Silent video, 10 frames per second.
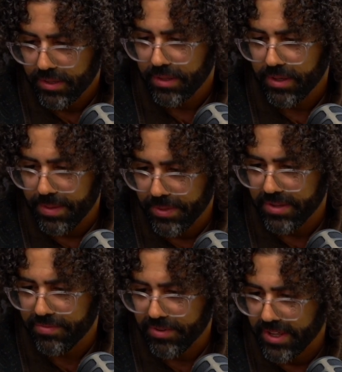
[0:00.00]
I
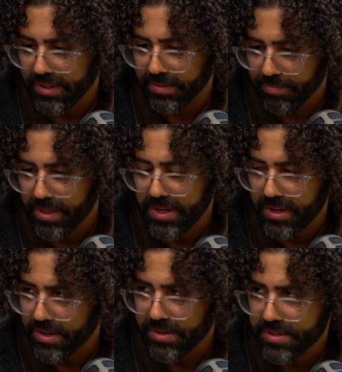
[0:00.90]
played for like many
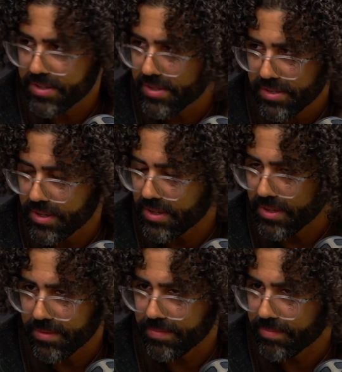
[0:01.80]
years.
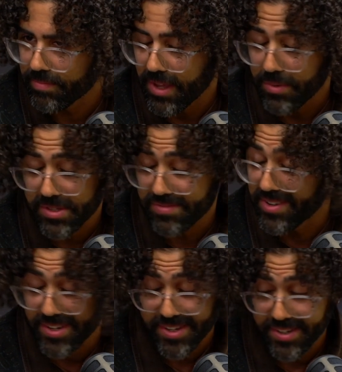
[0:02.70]
I wasn't
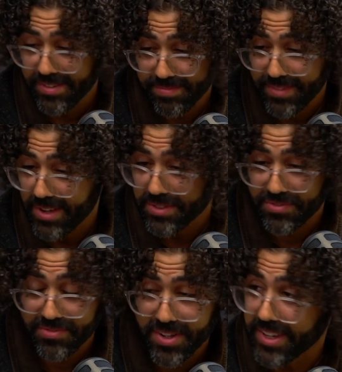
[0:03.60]
very good. I was
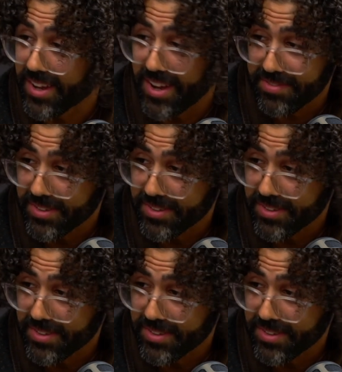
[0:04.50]
fucking awful.